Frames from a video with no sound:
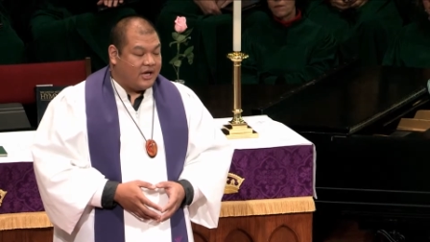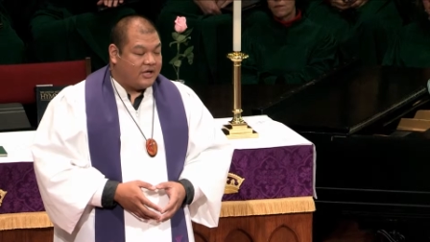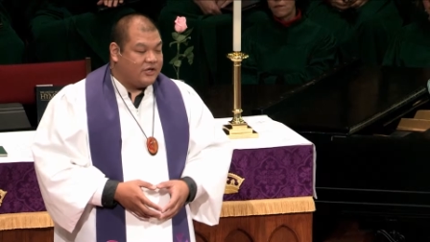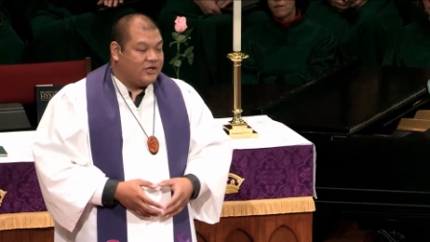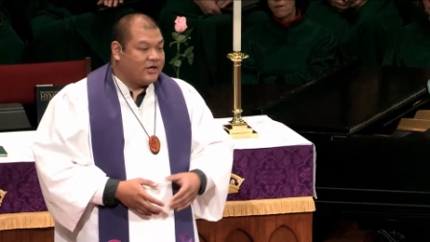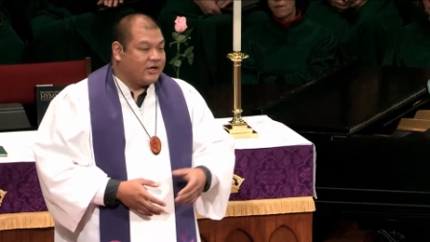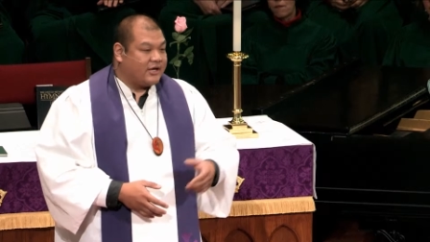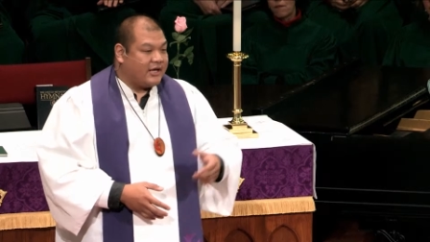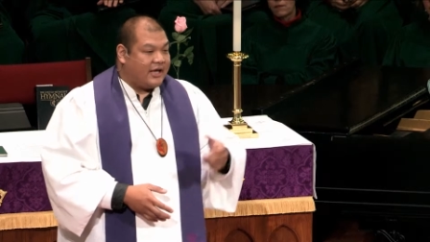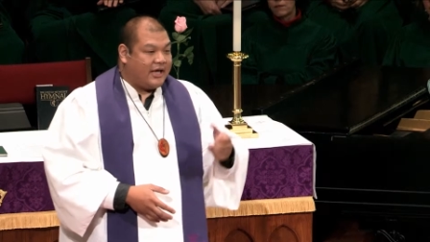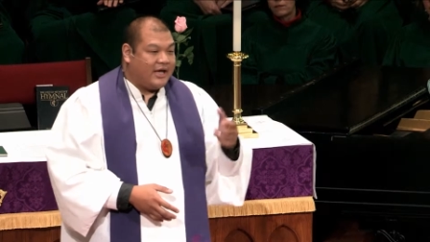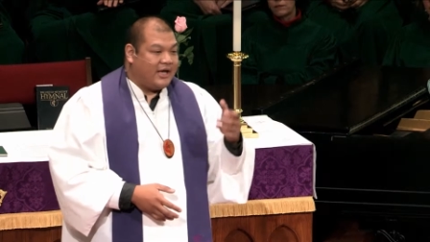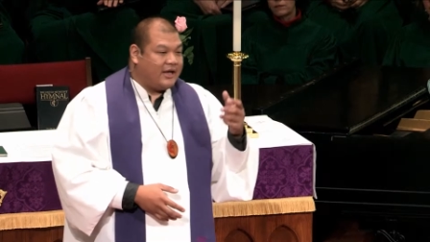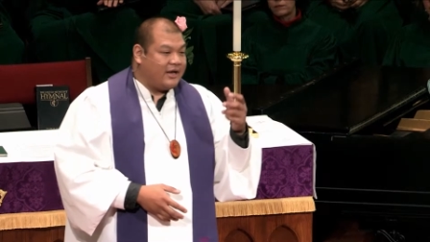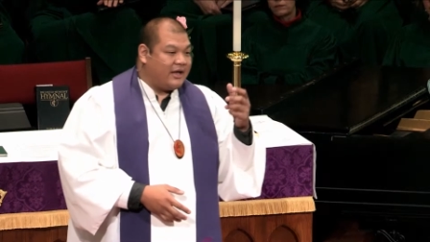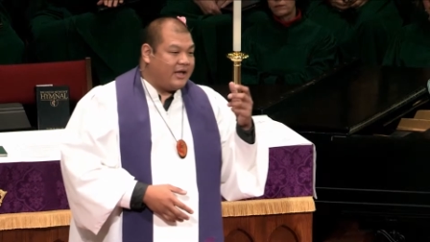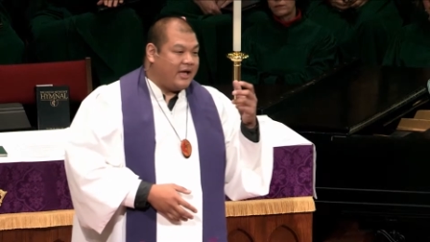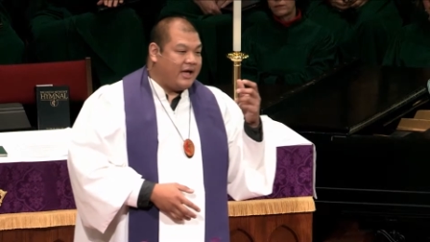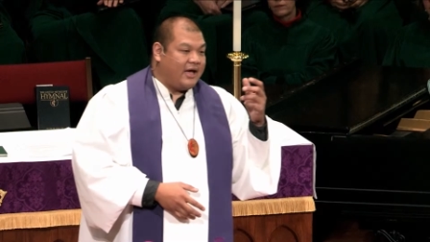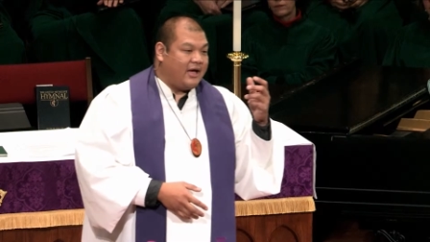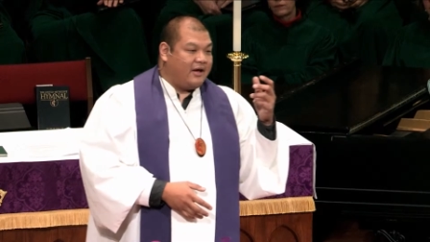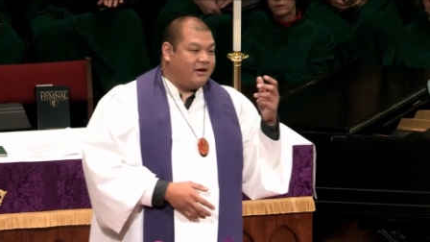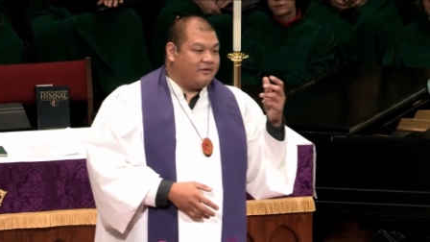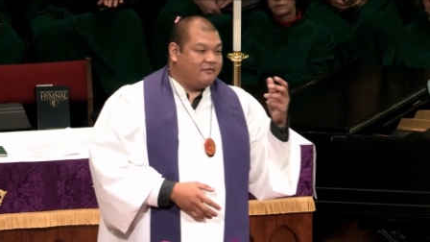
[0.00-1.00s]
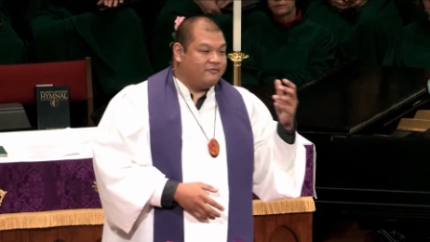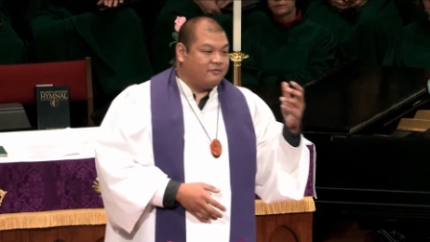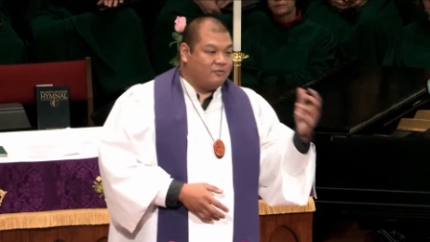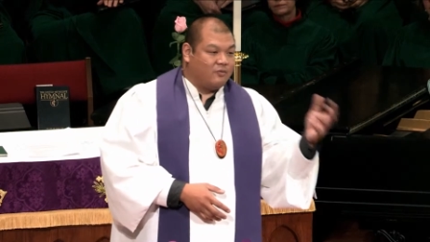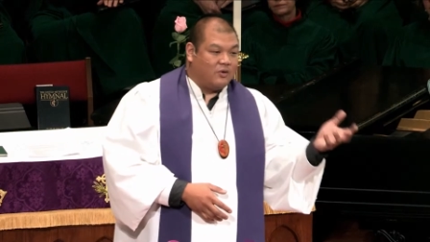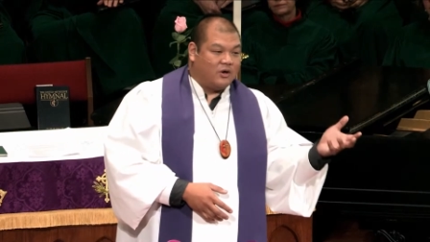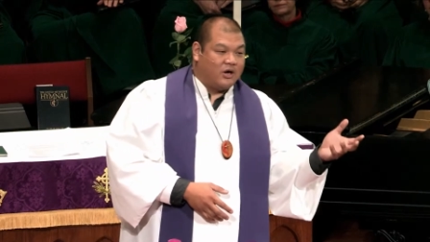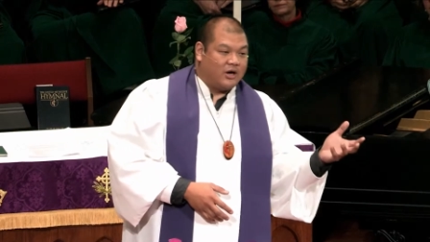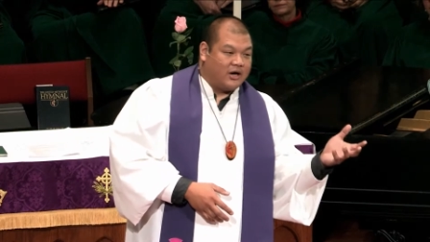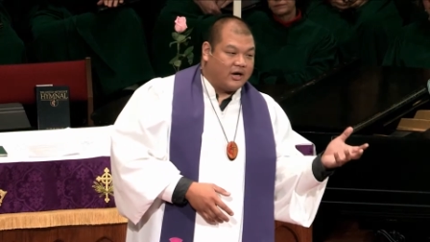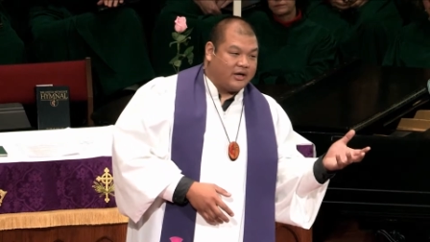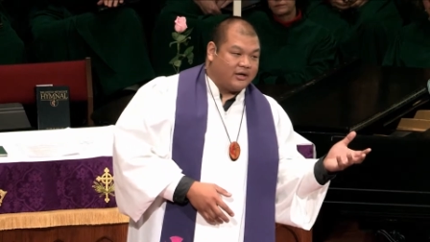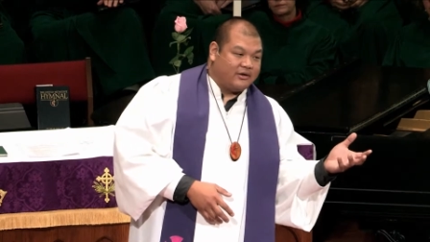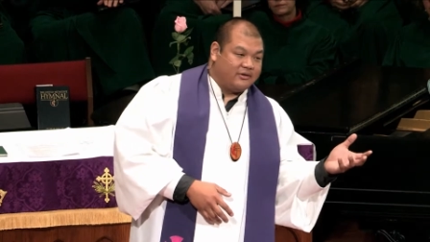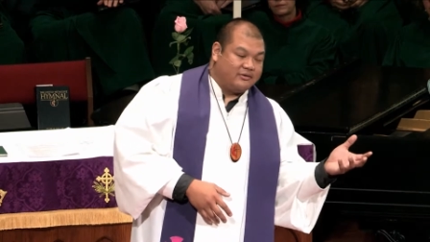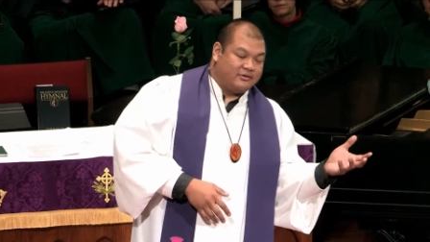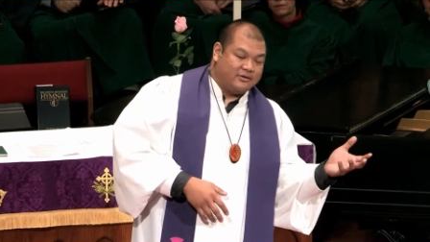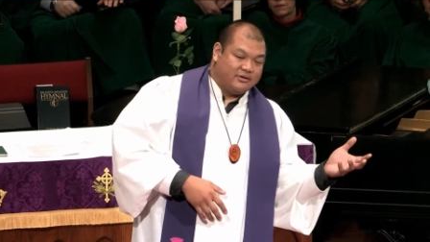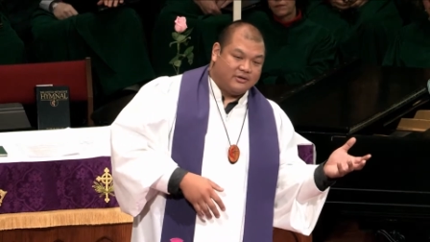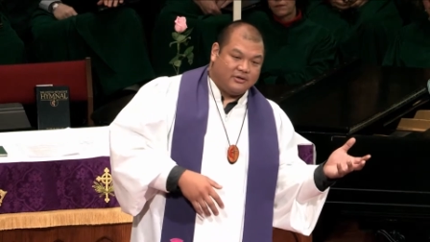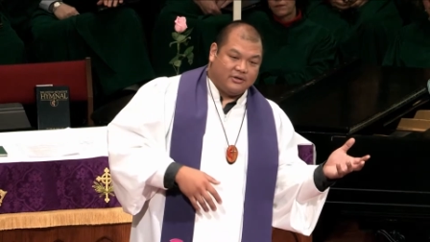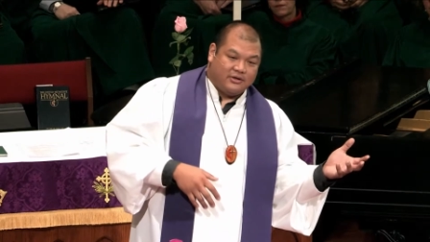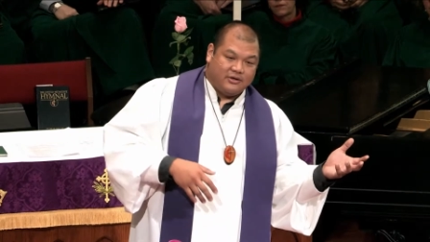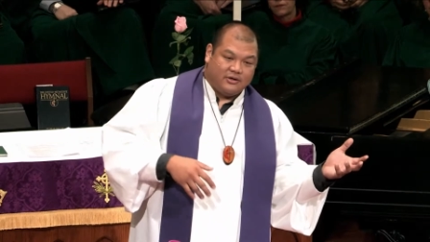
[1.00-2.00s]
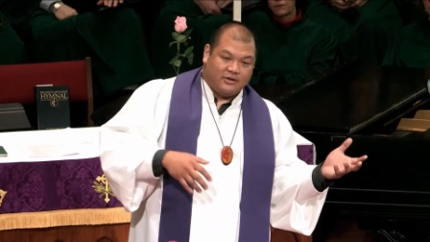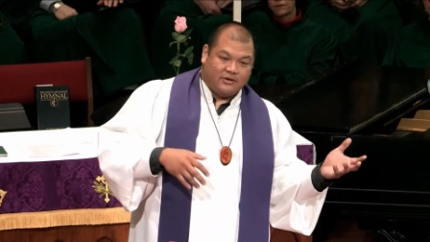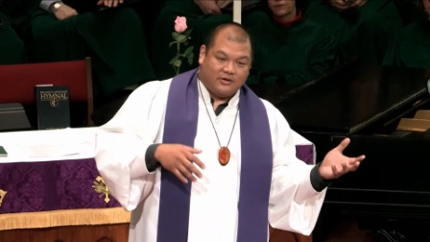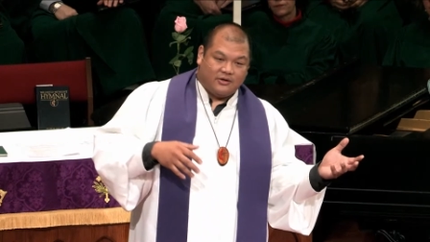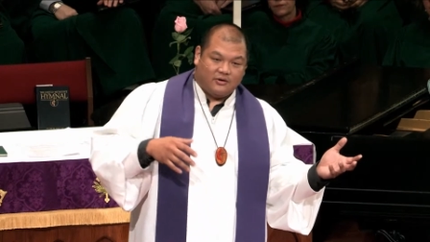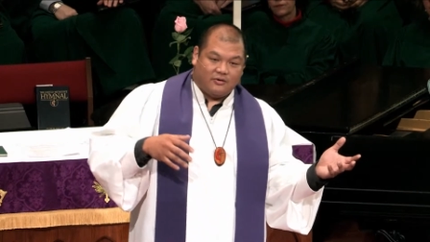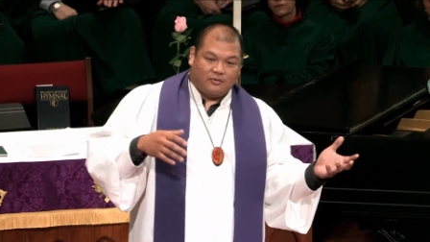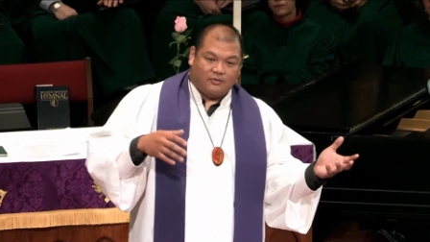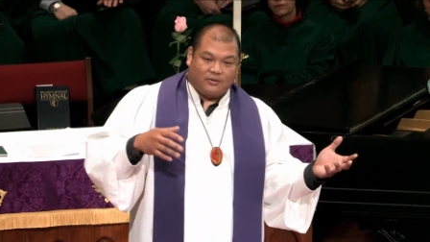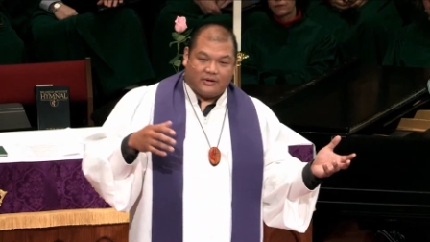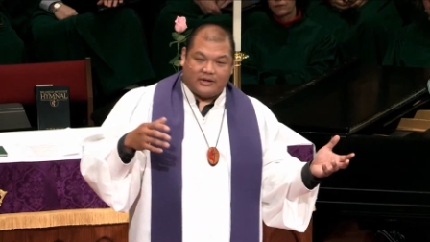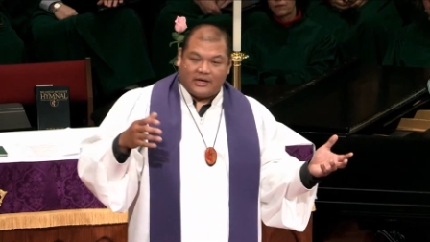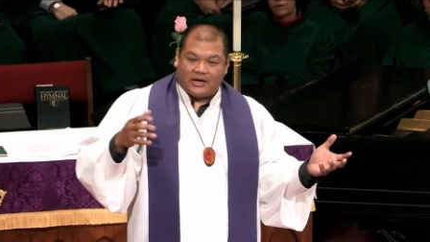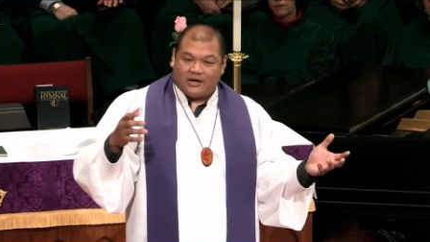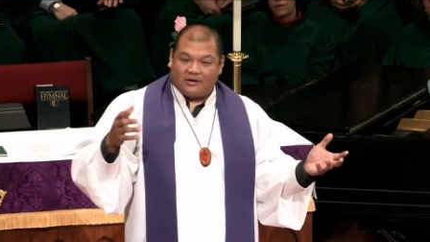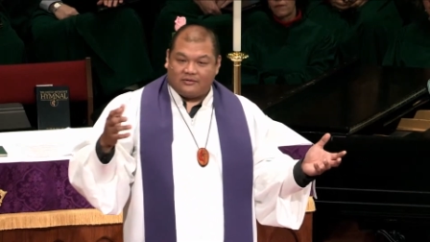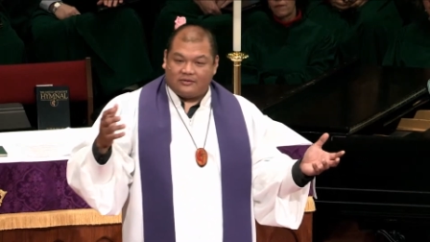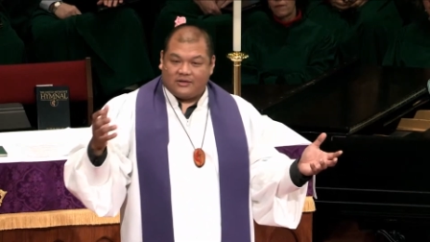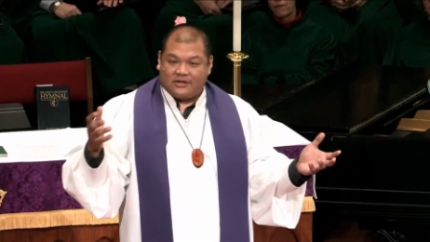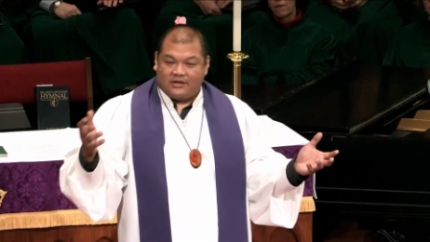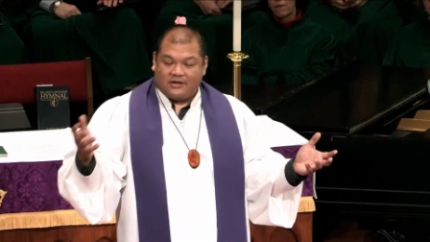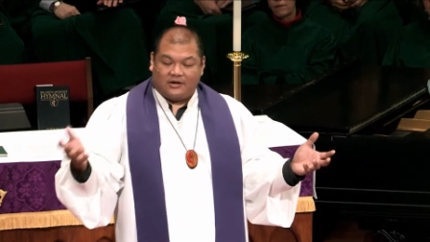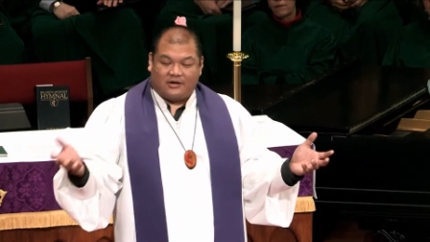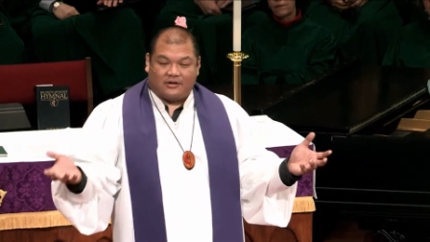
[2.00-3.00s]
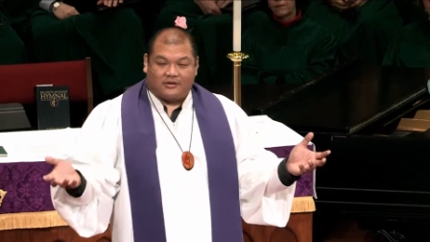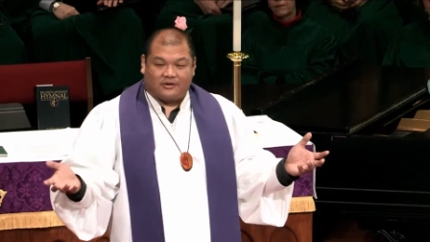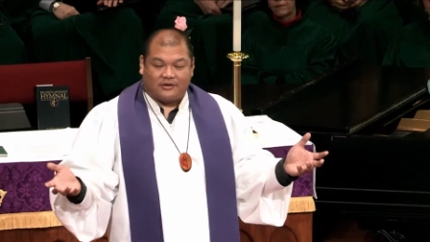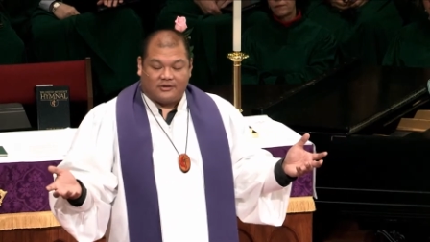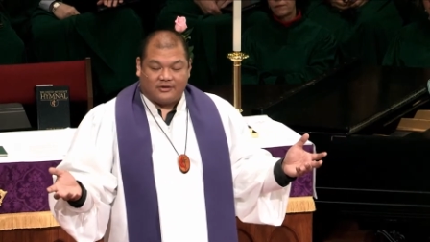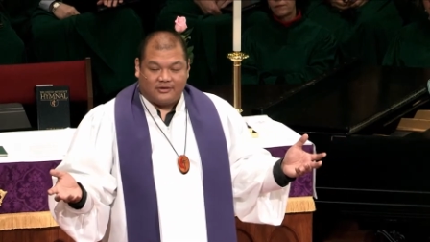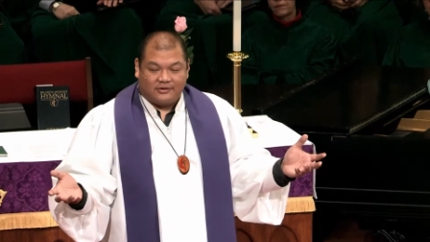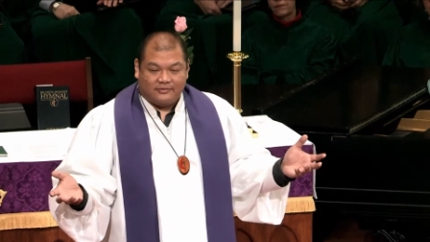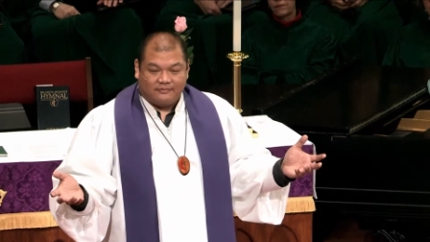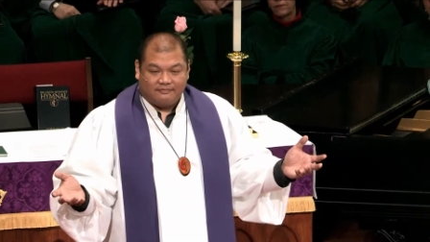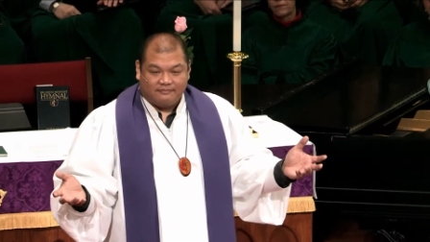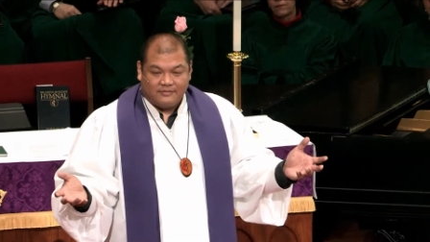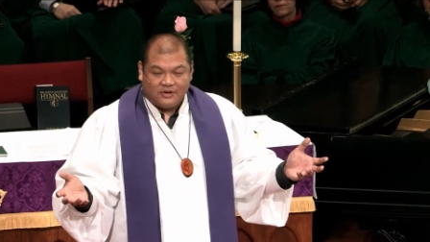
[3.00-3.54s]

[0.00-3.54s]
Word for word: And you can't have one without the other.